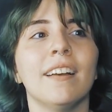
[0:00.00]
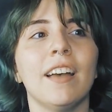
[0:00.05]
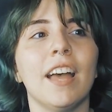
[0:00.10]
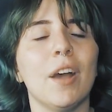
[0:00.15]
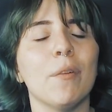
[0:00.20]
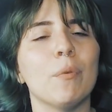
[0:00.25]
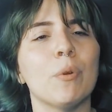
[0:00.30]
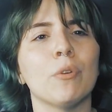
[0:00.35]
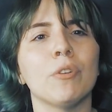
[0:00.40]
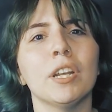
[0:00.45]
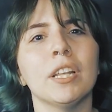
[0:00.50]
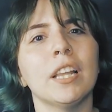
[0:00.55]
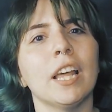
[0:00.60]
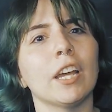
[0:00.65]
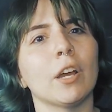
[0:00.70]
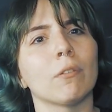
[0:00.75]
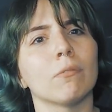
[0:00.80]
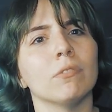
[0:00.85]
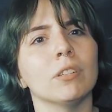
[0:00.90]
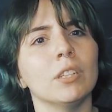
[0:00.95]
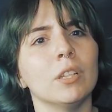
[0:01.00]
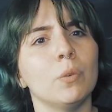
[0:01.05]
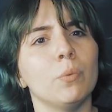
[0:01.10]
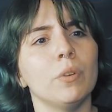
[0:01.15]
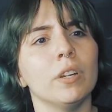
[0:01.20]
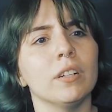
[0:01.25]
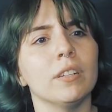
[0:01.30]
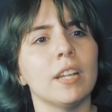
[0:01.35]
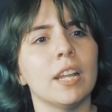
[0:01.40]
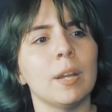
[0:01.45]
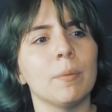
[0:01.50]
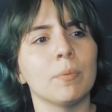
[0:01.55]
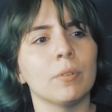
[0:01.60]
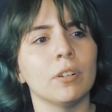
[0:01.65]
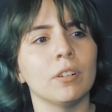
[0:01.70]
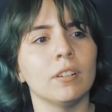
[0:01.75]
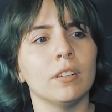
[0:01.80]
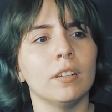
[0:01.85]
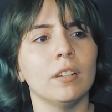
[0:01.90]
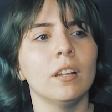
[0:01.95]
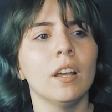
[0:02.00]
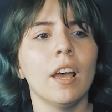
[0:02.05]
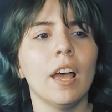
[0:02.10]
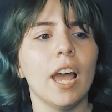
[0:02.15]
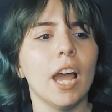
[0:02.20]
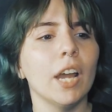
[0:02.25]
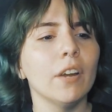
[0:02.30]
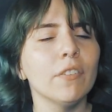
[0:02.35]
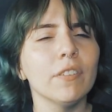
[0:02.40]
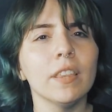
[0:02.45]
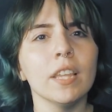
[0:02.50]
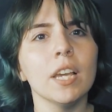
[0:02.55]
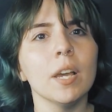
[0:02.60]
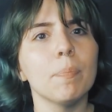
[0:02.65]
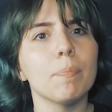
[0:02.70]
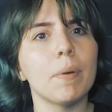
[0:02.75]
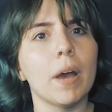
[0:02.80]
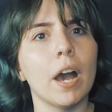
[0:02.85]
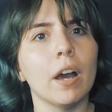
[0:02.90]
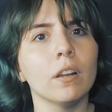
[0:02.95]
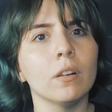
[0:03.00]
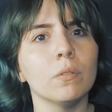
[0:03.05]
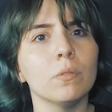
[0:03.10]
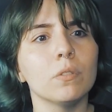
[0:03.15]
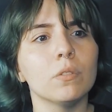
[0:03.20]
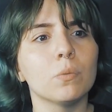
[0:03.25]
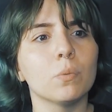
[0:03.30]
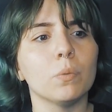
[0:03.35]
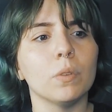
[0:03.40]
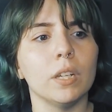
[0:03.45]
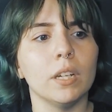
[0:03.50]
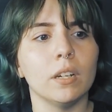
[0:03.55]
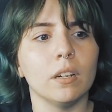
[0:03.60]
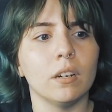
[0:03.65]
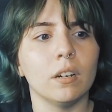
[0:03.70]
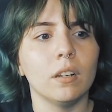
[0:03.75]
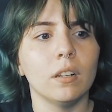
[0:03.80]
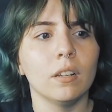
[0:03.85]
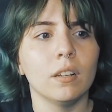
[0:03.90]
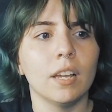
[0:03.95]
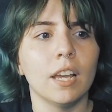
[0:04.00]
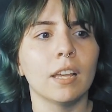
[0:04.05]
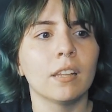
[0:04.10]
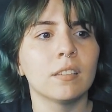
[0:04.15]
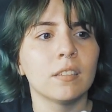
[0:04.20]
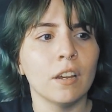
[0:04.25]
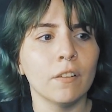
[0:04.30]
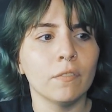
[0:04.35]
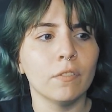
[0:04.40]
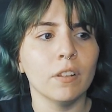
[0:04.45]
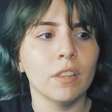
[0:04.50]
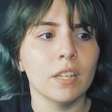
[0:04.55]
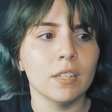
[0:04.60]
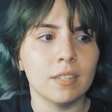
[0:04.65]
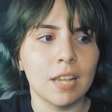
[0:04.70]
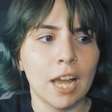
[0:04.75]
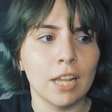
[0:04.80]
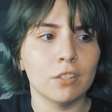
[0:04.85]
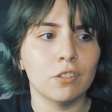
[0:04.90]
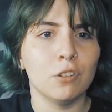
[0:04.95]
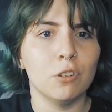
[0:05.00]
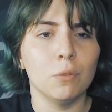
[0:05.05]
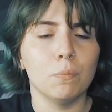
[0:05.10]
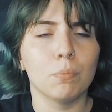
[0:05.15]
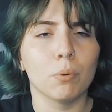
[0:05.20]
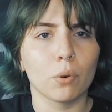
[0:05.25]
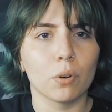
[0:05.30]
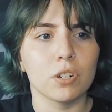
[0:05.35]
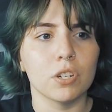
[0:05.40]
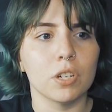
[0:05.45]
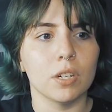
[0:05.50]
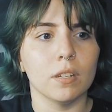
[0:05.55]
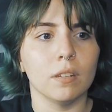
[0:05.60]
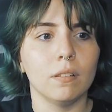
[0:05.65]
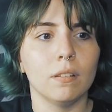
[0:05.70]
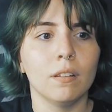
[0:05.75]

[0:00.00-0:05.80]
And we were in a really weird neighborhood. Everything about it was weird, except for the tattoo portion.